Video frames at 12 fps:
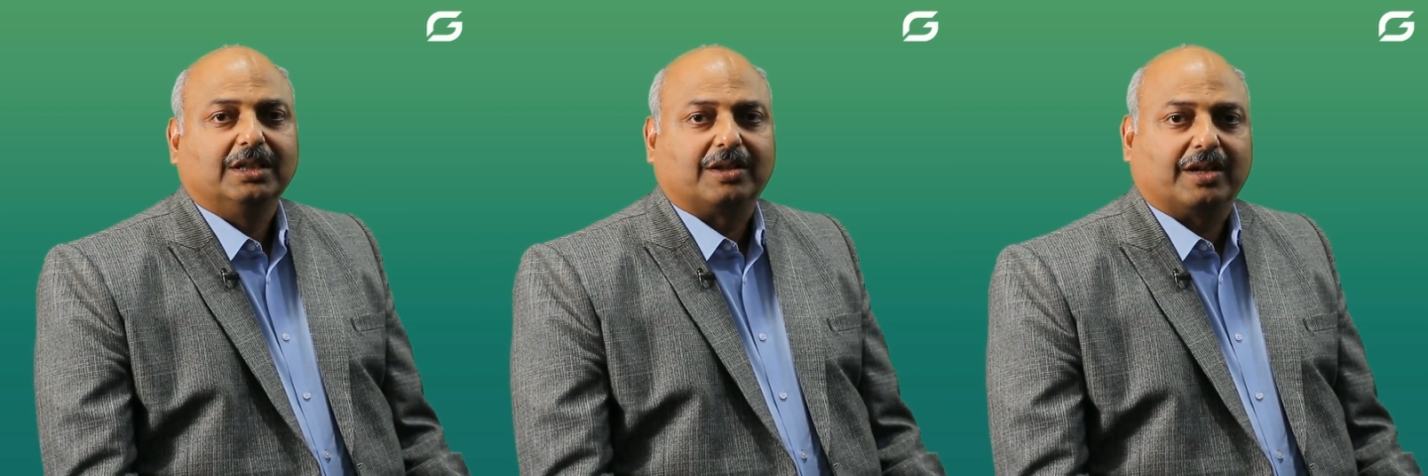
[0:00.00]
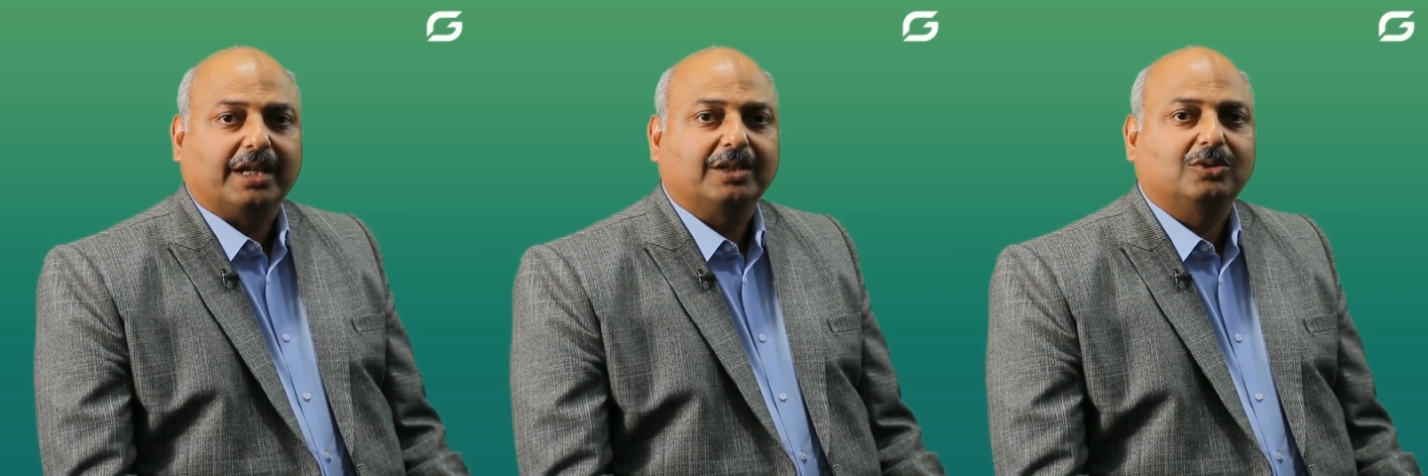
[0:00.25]

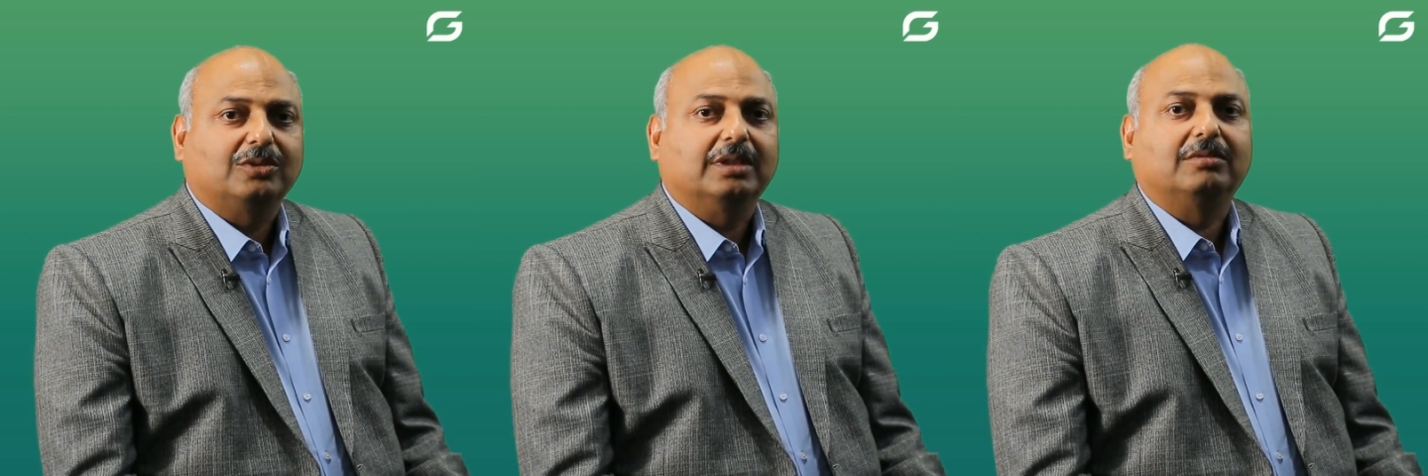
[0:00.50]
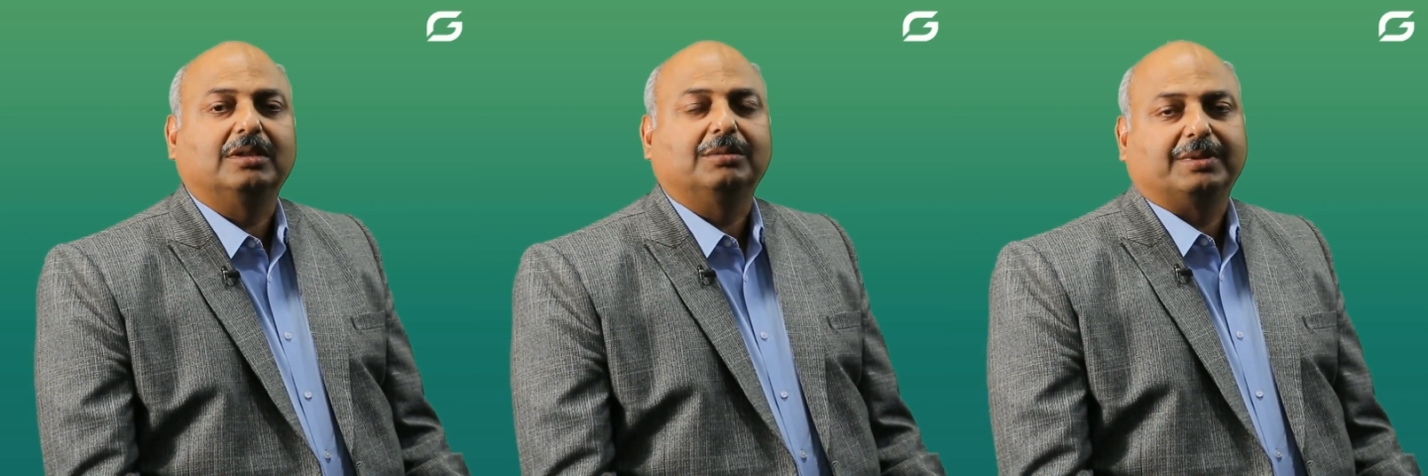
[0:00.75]
trying to
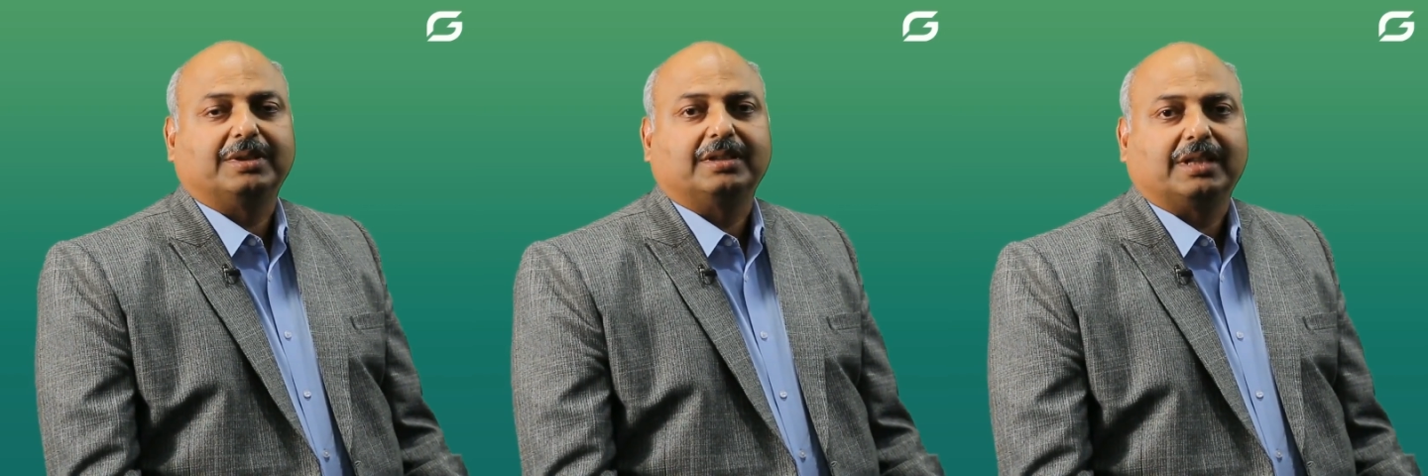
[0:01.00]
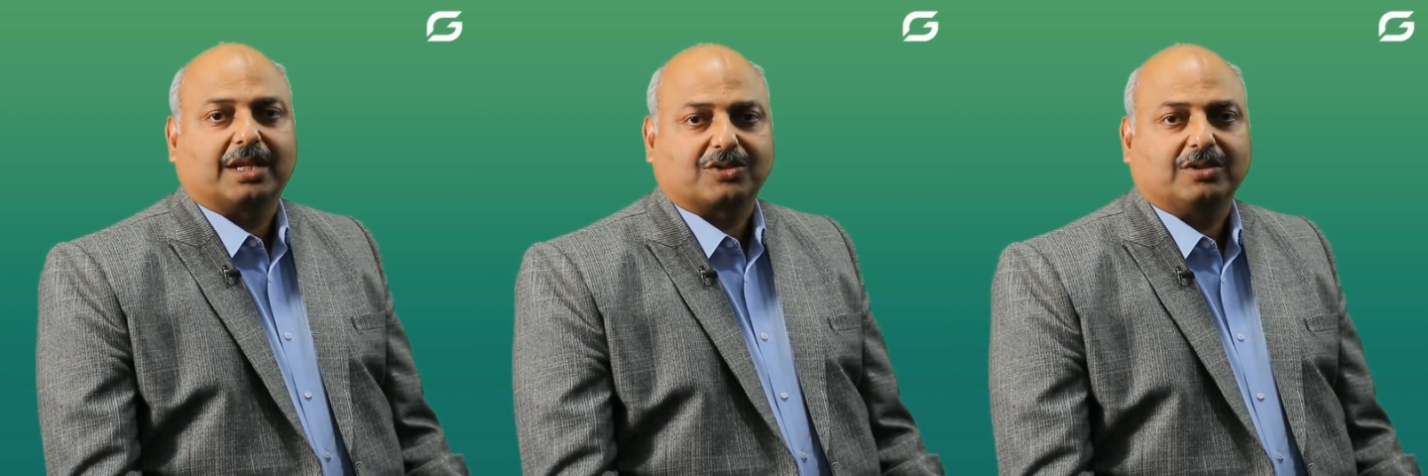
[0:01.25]
develop a
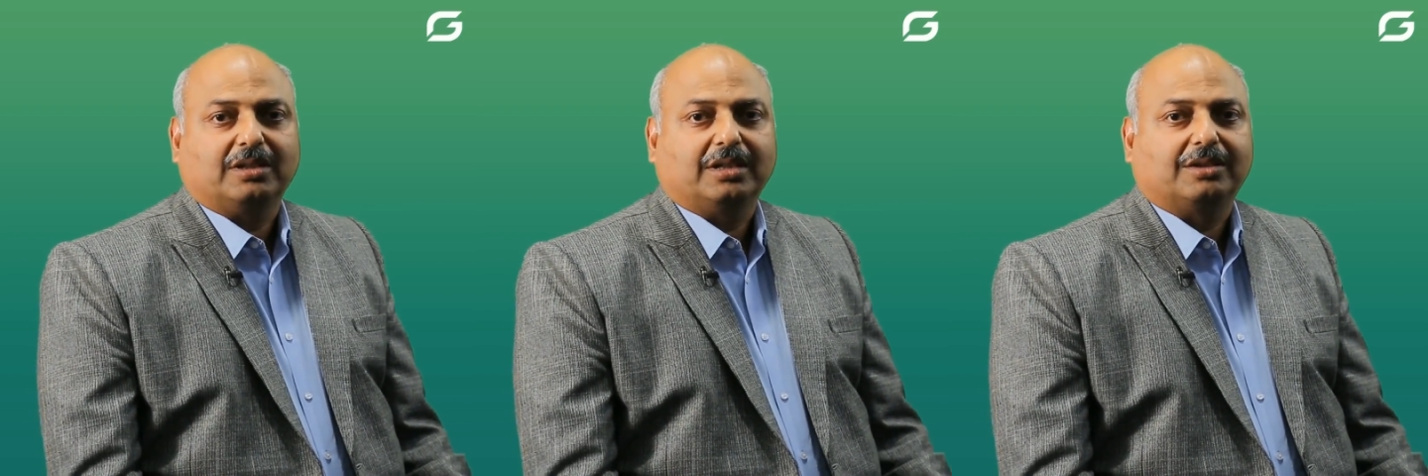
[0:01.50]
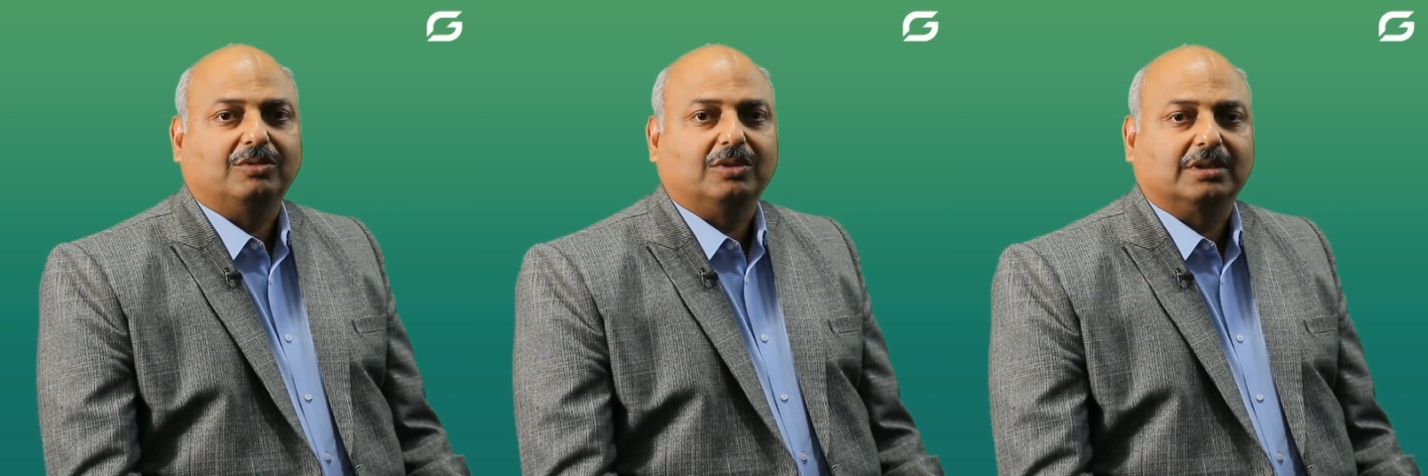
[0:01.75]
national
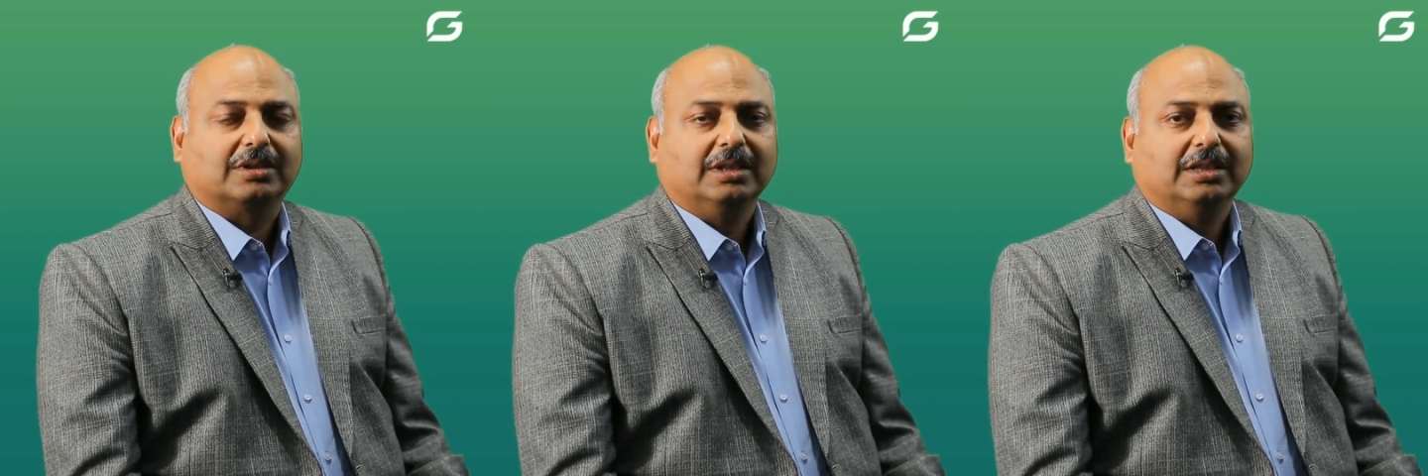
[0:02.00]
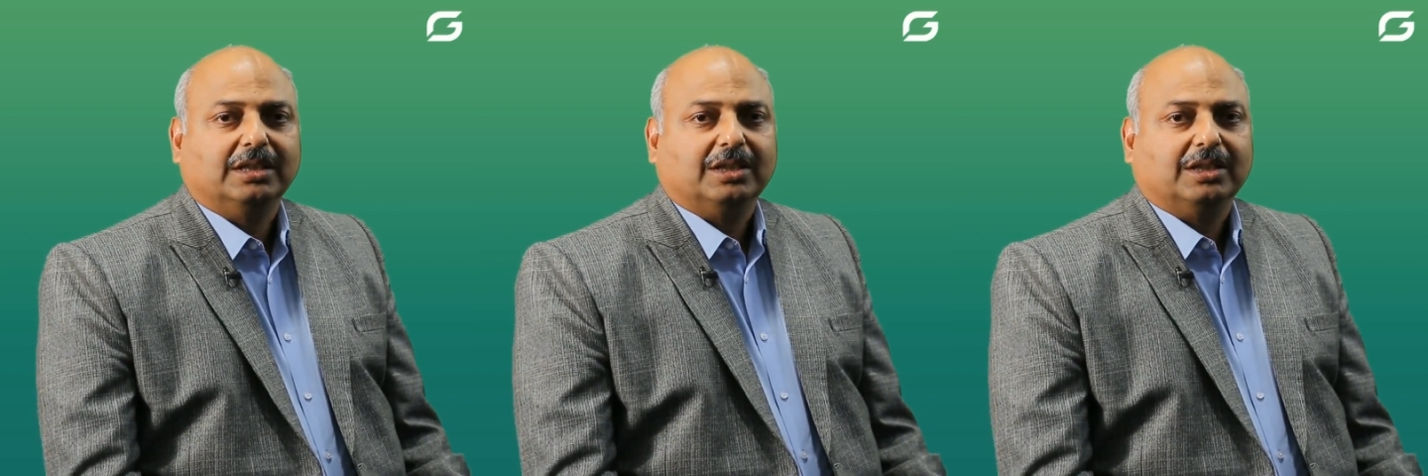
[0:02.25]
network.